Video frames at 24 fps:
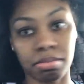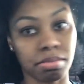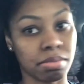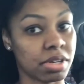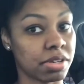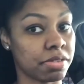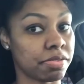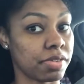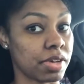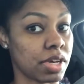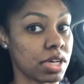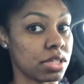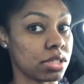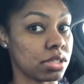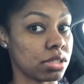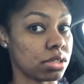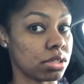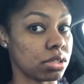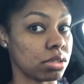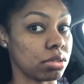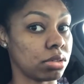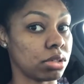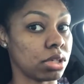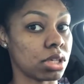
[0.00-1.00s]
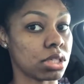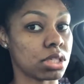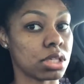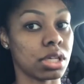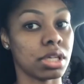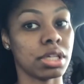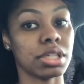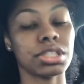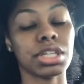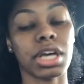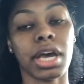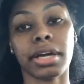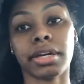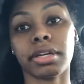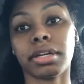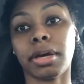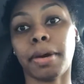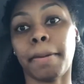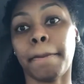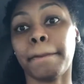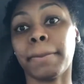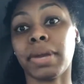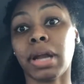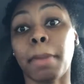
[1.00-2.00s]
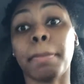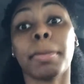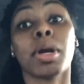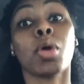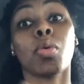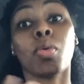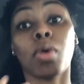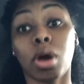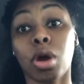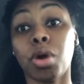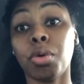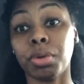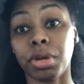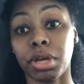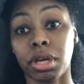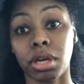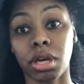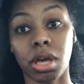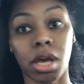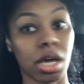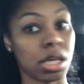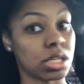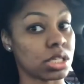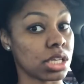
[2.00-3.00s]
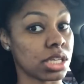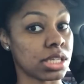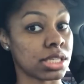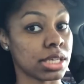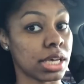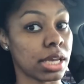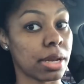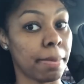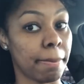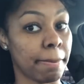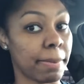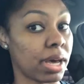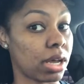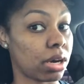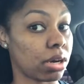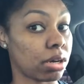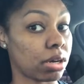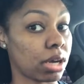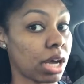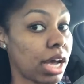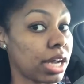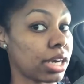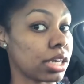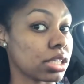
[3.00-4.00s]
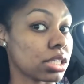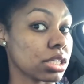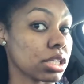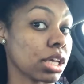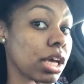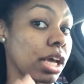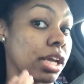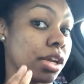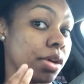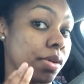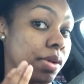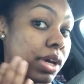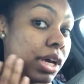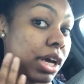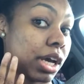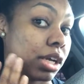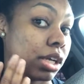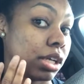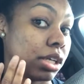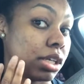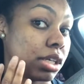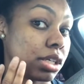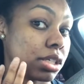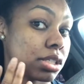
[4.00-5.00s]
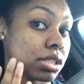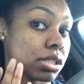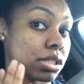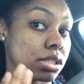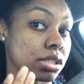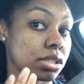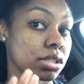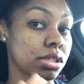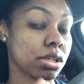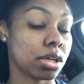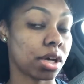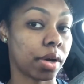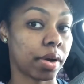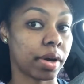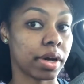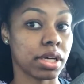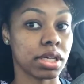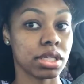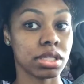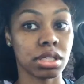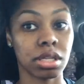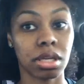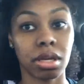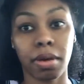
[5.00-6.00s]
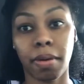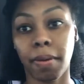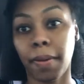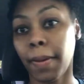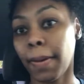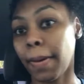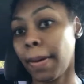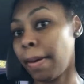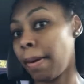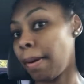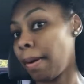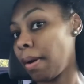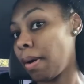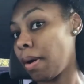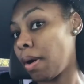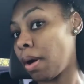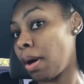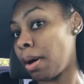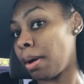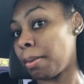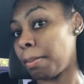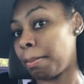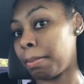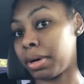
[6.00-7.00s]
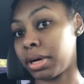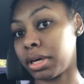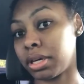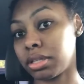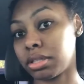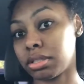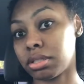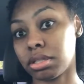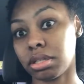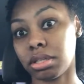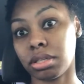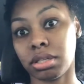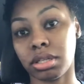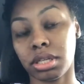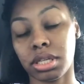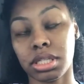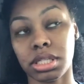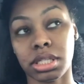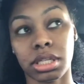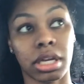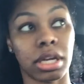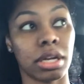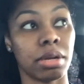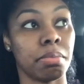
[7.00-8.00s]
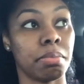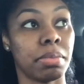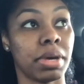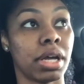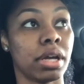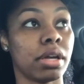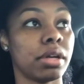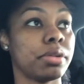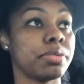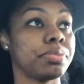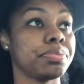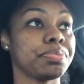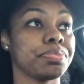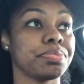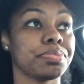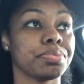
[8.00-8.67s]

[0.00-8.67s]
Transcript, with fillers: My face still looks a little jacked up, but I'm going to own it because it's getting better. Honestly, I know it kind of looks crazy but it's getting better.